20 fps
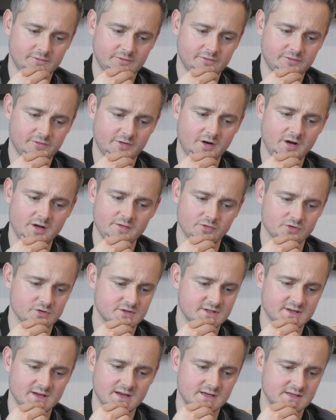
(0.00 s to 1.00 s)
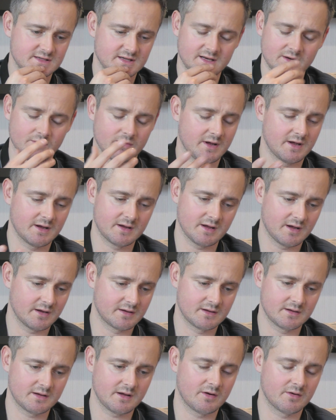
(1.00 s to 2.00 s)
five or six. Anyway, I,
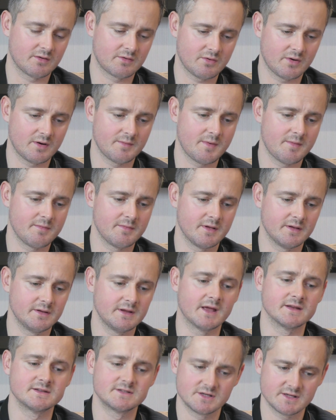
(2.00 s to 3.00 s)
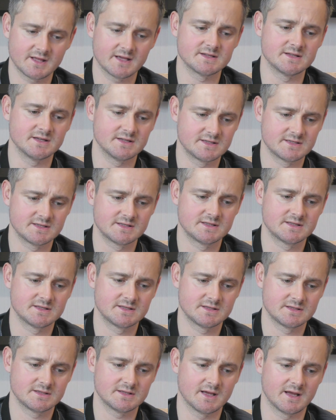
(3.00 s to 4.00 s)
mm. I can't quite remember. Yeah,
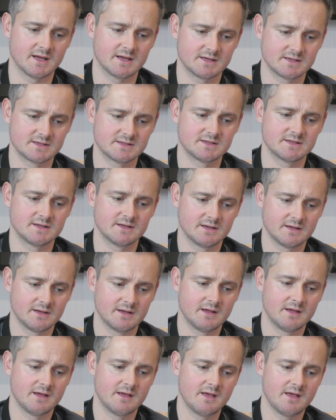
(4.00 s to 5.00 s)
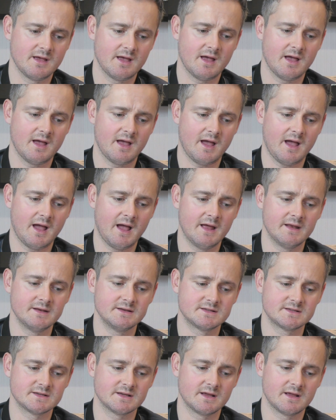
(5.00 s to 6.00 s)
2006,
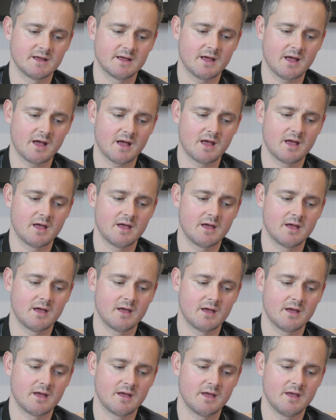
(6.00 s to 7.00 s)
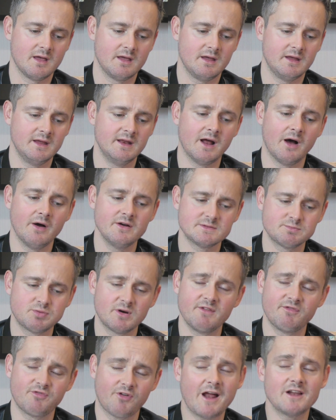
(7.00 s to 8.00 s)
and you know, I was
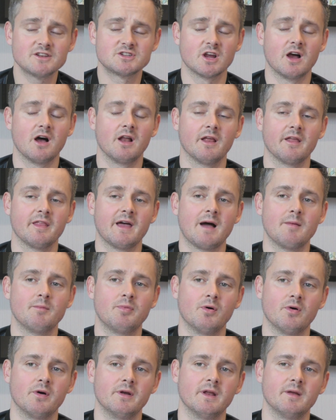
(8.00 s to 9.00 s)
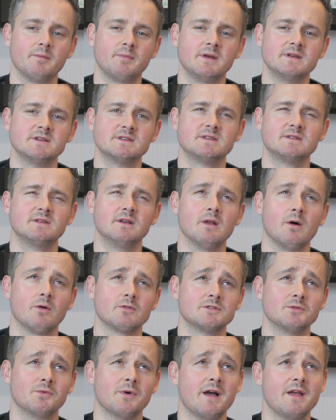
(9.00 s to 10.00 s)
pretty fragile at that point. I'd been mm.
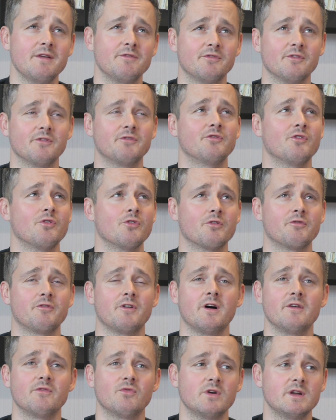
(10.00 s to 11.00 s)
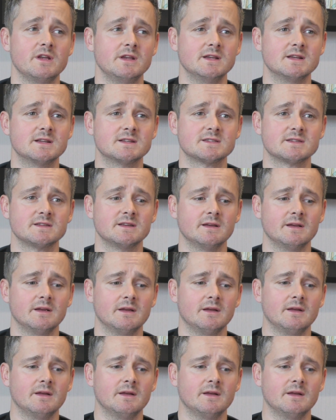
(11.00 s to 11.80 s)
locked away for four or five weeks,